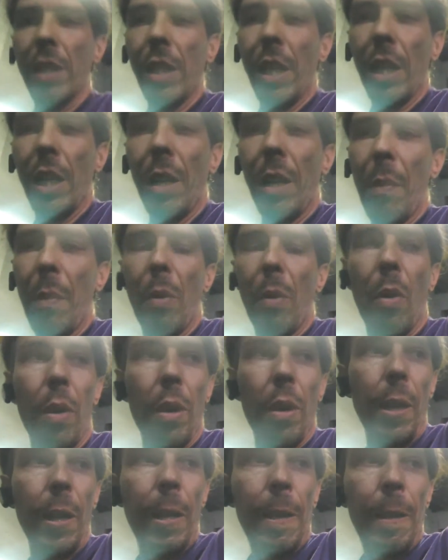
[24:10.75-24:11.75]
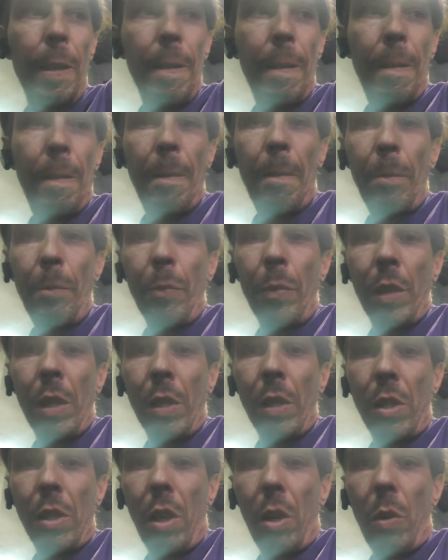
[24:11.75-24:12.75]
It's got to come apart.
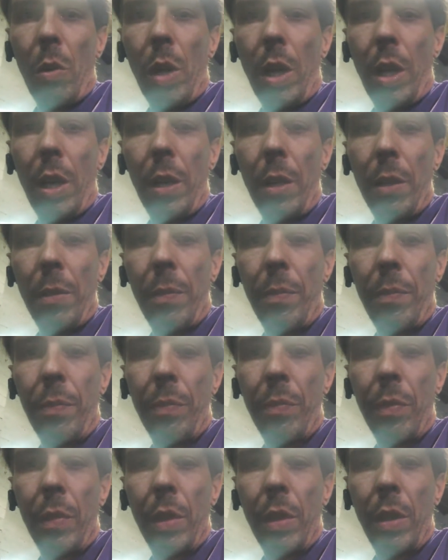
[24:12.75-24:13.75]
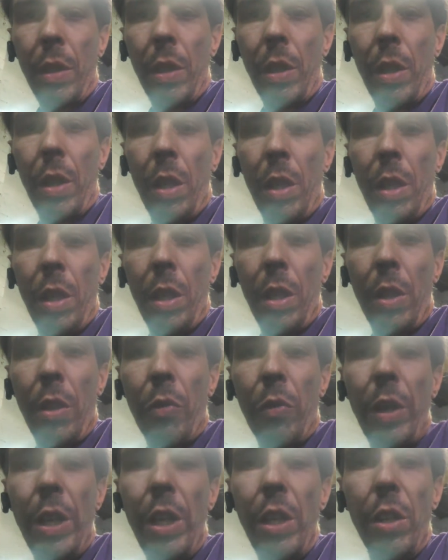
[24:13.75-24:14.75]
So,
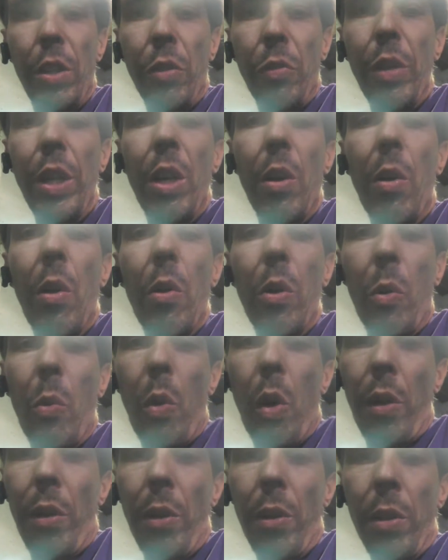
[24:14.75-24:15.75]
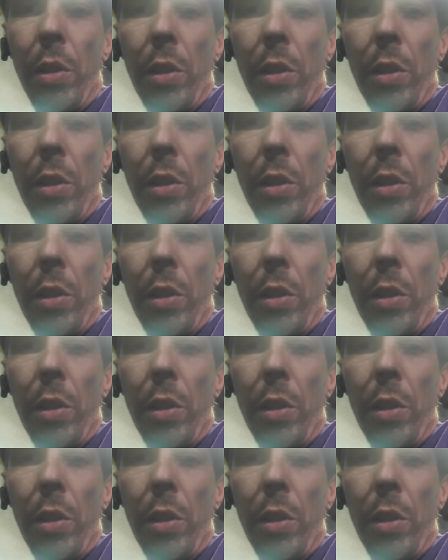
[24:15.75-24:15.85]
300 to 1.